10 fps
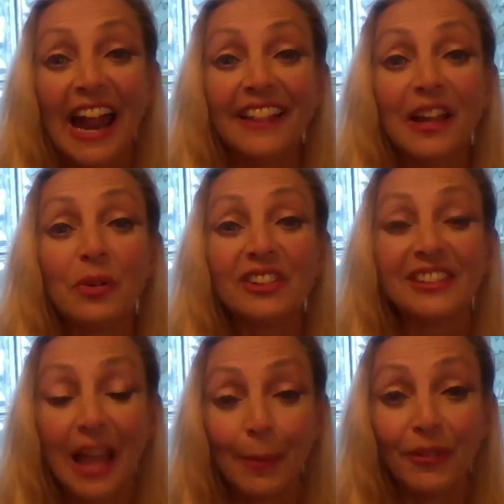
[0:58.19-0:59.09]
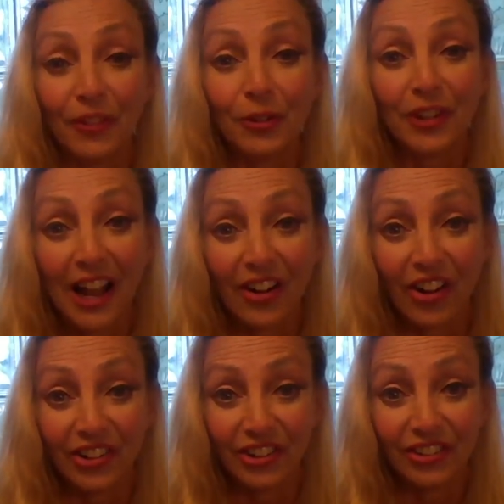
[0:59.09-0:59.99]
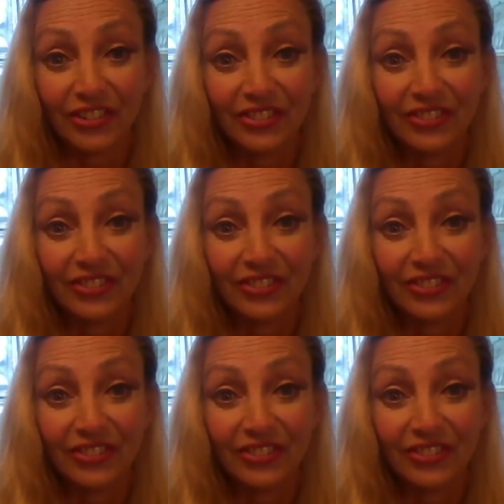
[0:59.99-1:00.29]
and they will slam the phone down on you.